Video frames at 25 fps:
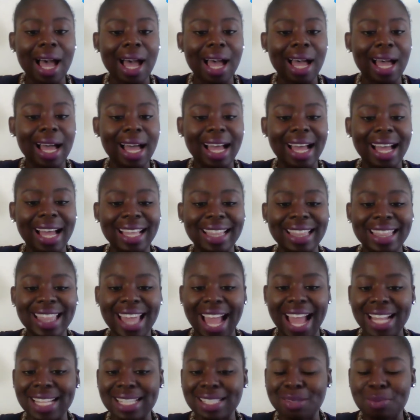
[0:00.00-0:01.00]

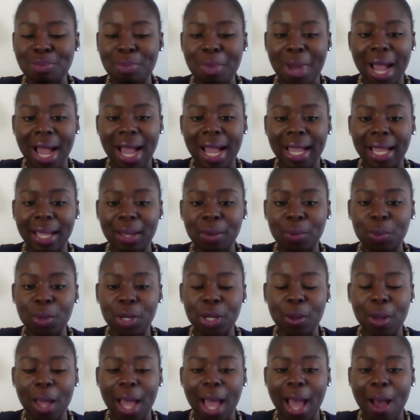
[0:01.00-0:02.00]
That's my
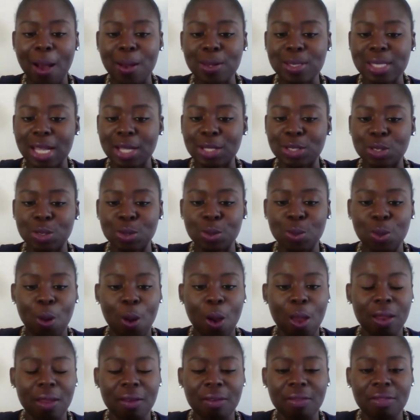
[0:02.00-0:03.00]
wheelhouse. I do
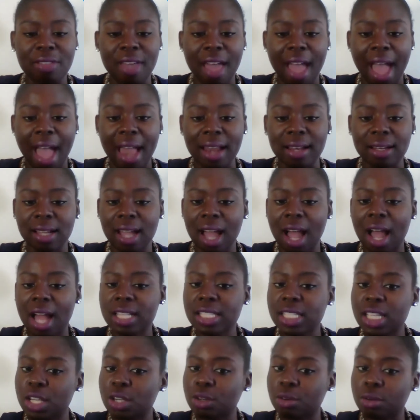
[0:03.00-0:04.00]
all of that
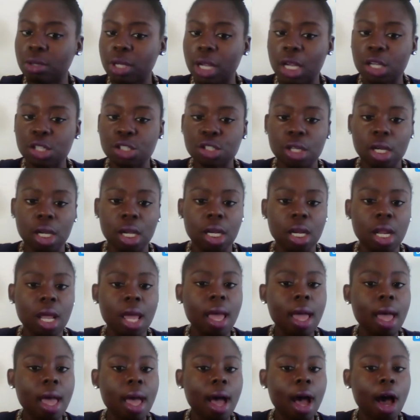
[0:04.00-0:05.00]
content creation,
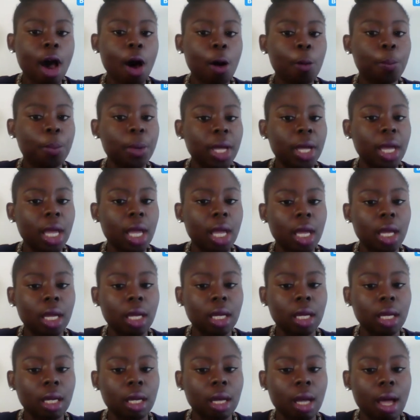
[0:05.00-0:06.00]

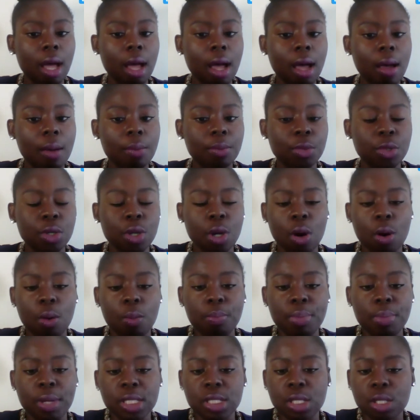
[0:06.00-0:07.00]
helping
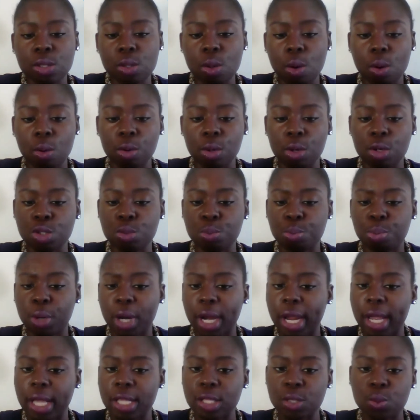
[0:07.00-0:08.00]
business owners,
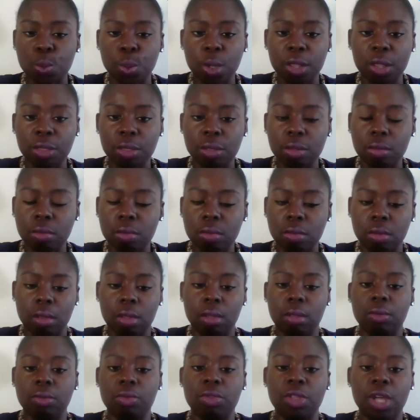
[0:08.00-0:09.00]
brands with
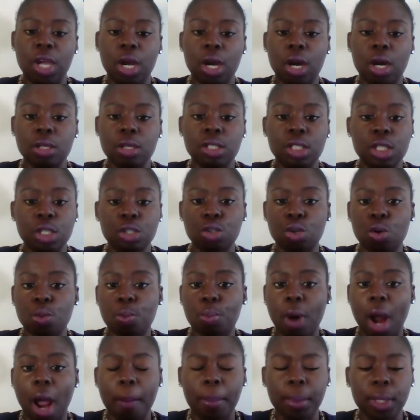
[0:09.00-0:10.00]
their digital
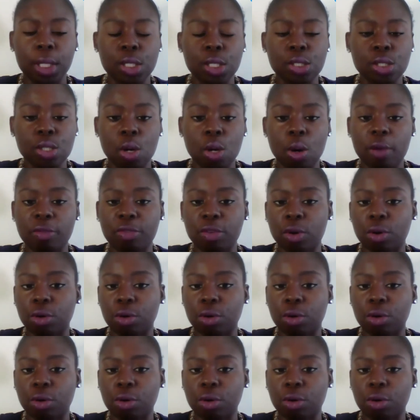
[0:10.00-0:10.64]
properties. So if you're